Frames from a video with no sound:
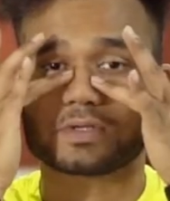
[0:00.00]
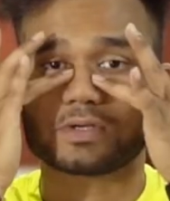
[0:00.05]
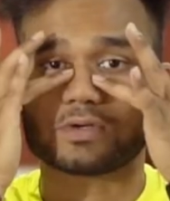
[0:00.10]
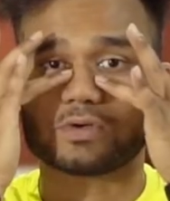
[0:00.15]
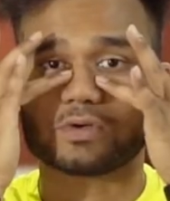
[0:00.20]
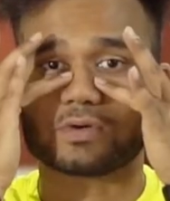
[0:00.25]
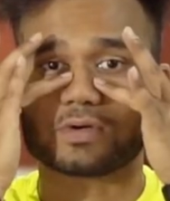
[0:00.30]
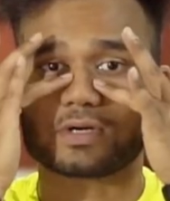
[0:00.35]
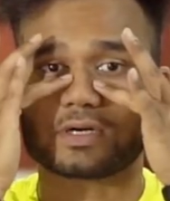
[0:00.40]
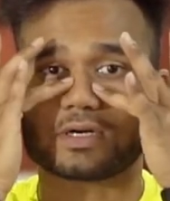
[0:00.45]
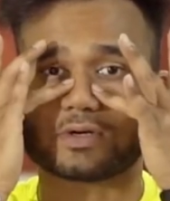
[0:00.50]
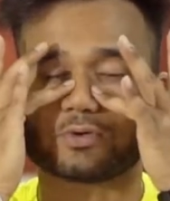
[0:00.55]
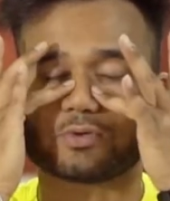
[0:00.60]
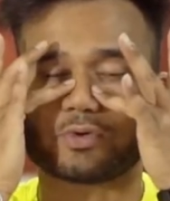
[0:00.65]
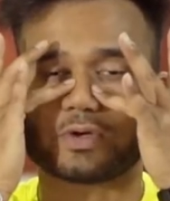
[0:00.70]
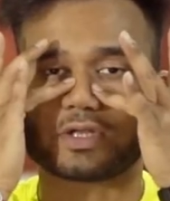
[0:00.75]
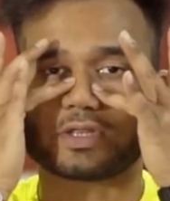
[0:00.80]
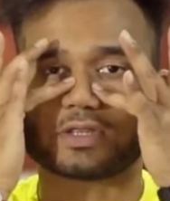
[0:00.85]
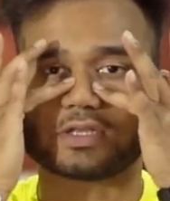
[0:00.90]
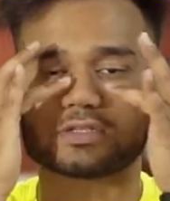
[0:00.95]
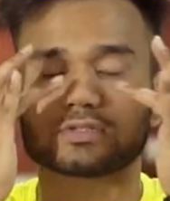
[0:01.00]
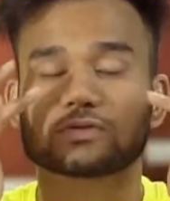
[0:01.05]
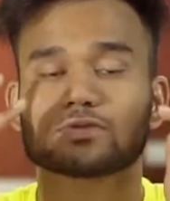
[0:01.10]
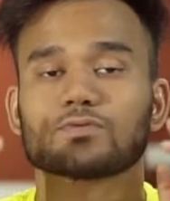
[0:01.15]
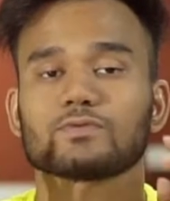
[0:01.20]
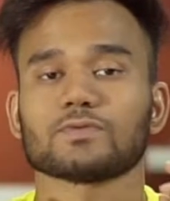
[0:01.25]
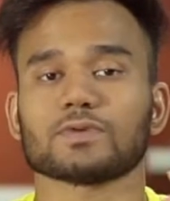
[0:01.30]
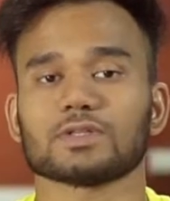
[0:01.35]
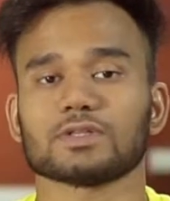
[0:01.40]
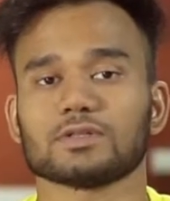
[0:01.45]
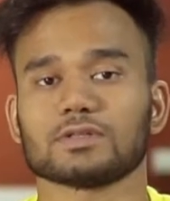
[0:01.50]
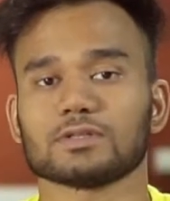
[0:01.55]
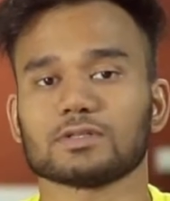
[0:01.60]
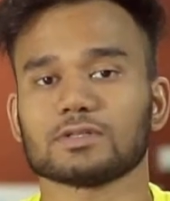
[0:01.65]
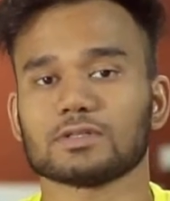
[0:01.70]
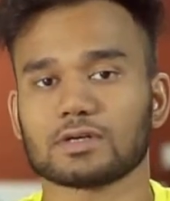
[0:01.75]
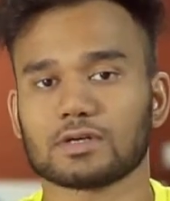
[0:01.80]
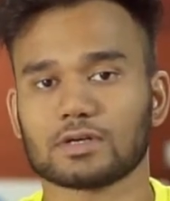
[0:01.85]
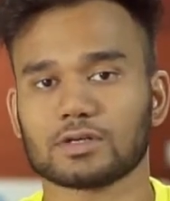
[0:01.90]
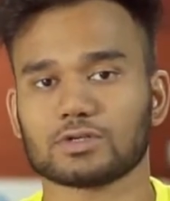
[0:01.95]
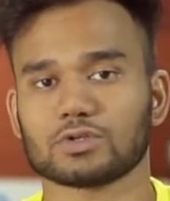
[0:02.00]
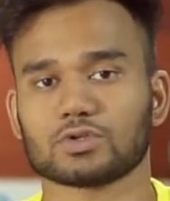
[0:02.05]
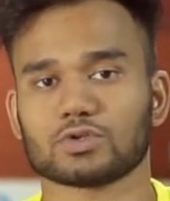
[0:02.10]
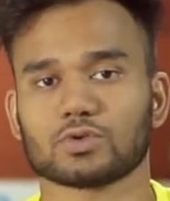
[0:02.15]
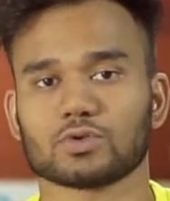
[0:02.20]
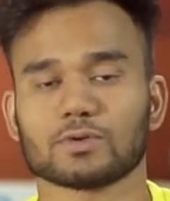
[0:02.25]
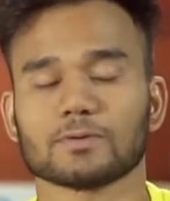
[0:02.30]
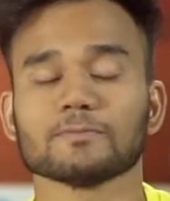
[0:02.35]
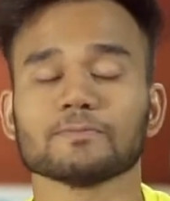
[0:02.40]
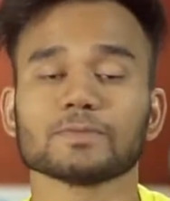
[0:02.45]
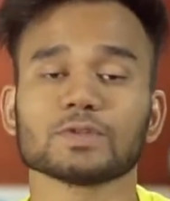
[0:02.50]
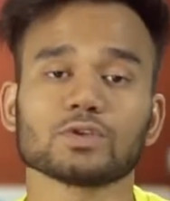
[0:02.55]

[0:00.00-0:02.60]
you are doing this with the control.